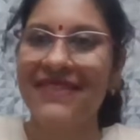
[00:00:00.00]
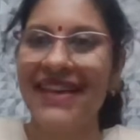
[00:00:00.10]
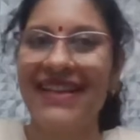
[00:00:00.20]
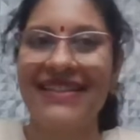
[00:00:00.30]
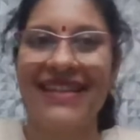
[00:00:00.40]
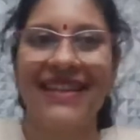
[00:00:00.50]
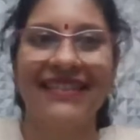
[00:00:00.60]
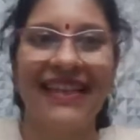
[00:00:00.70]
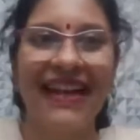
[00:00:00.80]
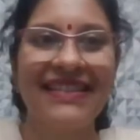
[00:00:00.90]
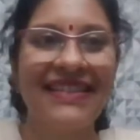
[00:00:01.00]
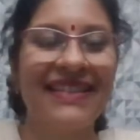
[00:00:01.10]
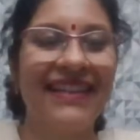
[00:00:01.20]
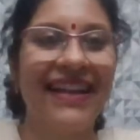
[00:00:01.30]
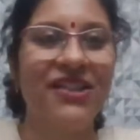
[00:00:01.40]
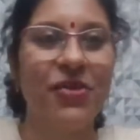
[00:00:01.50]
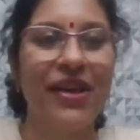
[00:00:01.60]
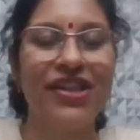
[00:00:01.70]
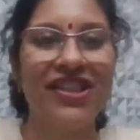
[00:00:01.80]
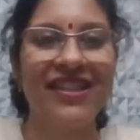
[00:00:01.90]
Yes, that's the next
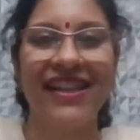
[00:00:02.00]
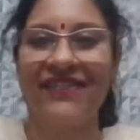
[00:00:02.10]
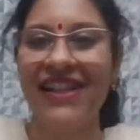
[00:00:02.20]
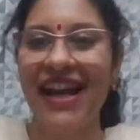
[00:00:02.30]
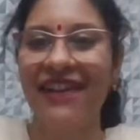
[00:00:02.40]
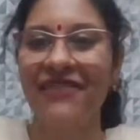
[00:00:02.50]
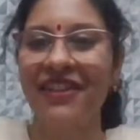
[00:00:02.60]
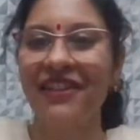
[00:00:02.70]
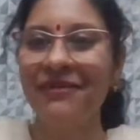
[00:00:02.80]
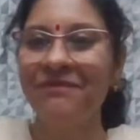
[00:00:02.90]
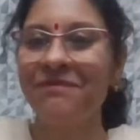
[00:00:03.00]
question that we have here.